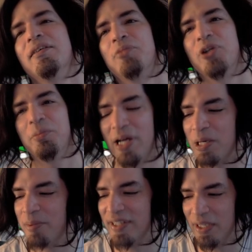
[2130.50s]
Good
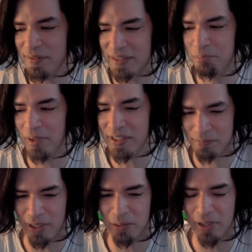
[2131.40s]
Powerbind. That was the
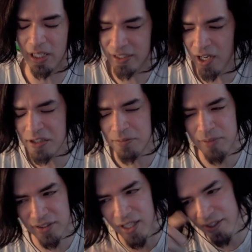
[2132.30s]
best Powerbind. It cost me
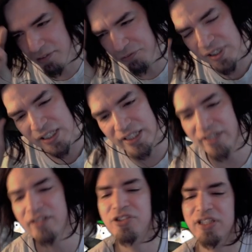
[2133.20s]
a lot of
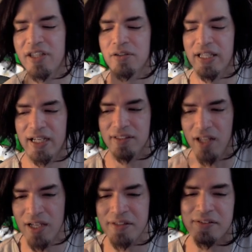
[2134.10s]
energy, though. Like, I
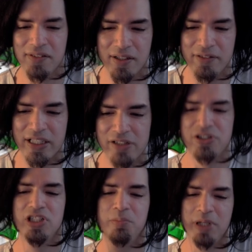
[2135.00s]
lost a lot of
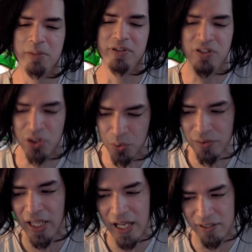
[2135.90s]
energy to be able to do
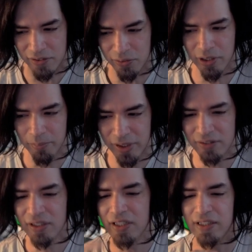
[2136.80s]
that. You know what I mean?